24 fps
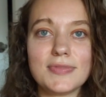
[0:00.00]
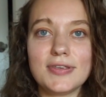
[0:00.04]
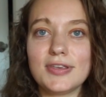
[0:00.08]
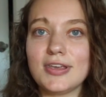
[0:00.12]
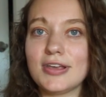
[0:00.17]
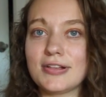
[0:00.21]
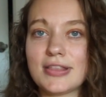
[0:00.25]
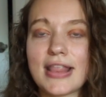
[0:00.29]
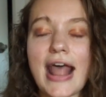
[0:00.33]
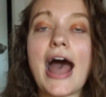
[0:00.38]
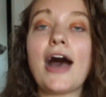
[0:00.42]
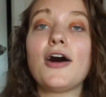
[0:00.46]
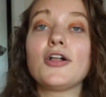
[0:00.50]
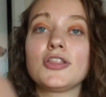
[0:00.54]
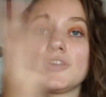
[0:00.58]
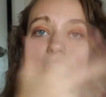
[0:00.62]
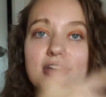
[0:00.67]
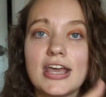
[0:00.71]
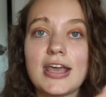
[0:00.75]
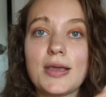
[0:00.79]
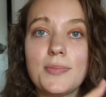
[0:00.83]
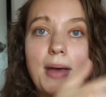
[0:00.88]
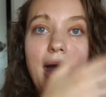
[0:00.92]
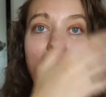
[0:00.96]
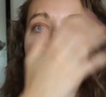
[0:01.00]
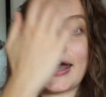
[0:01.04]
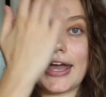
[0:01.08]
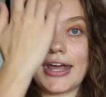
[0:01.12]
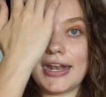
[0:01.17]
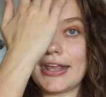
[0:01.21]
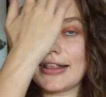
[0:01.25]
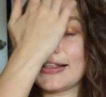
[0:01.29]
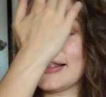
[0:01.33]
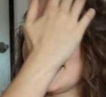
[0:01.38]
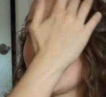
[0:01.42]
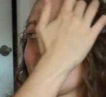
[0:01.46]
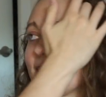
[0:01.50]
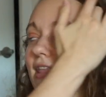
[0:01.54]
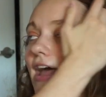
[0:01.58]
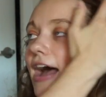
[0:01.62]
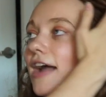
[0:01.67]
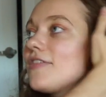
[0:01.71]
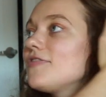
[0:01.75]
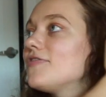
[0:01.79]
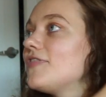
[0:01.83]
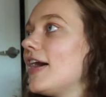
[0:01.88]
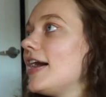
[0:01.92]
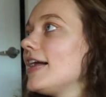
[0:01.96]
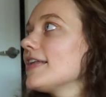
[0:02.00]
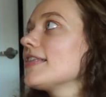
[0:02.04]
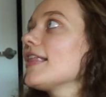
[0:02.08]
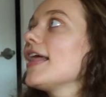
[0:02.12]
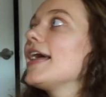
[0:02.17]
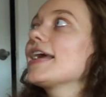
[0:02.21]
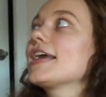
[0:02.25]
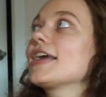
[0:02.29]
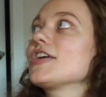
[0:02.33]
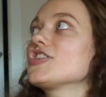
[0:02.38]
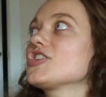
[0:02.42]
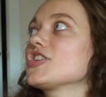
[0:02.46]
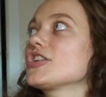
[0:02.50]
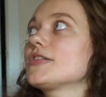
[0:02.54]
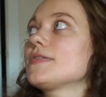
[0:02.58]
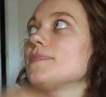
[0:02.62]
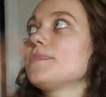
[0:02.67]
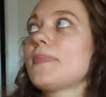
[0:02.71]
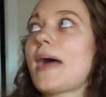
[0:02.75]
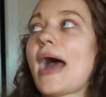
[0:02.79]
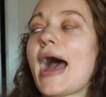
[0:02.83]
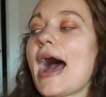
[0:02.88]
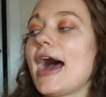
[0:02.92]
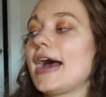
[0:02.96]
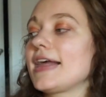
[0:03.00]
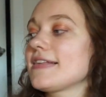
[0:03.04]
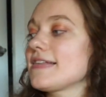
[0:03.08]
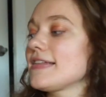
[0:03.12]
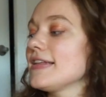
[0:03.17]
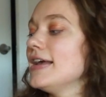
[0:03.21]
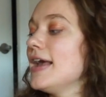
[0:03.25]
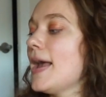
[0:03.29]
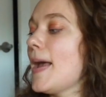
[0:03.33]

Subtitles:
now looking back at it, like that felt like it just passed.